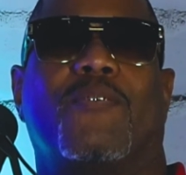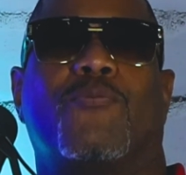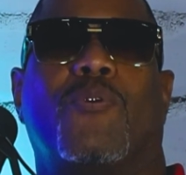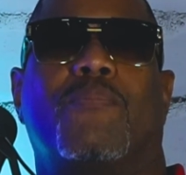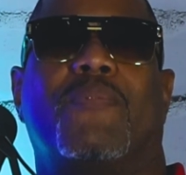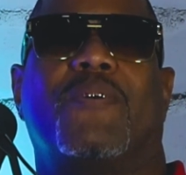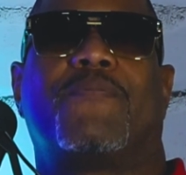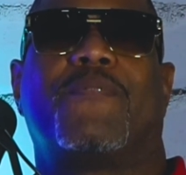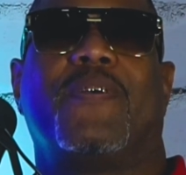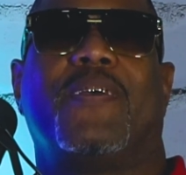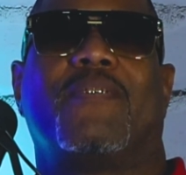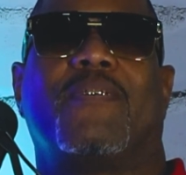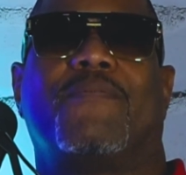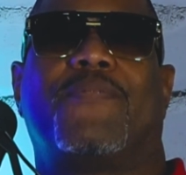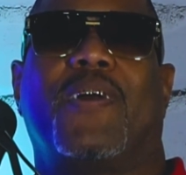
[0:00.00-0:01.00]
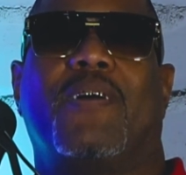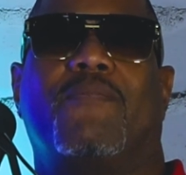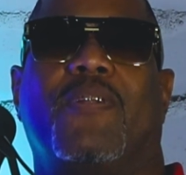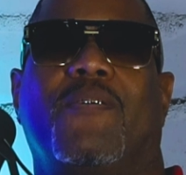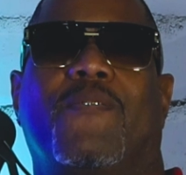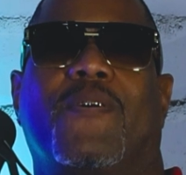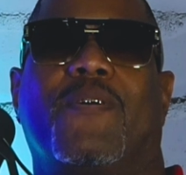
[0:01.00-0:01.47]
where my friends and
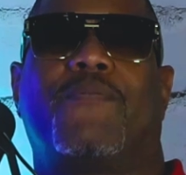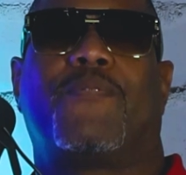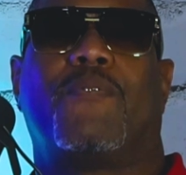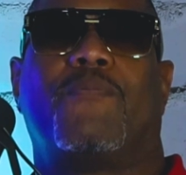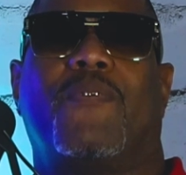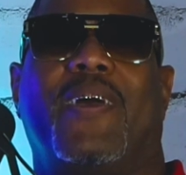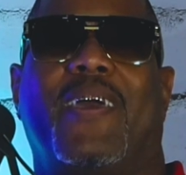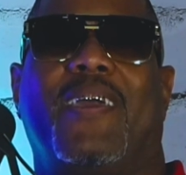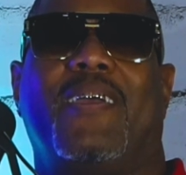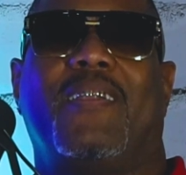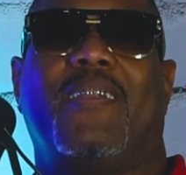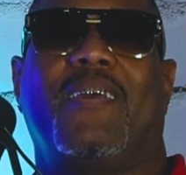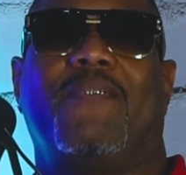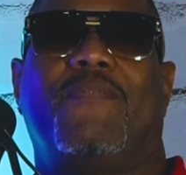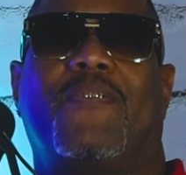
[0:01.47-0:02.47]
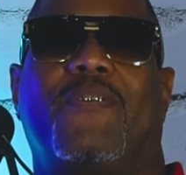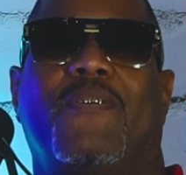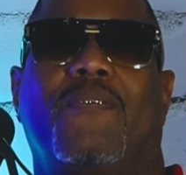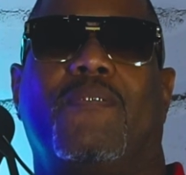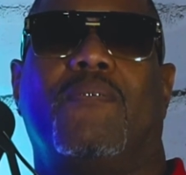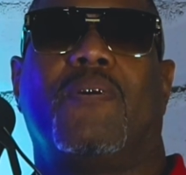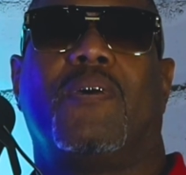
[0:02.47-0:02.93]
family were from A-Leaf
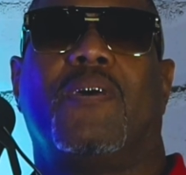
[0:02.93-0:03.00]
to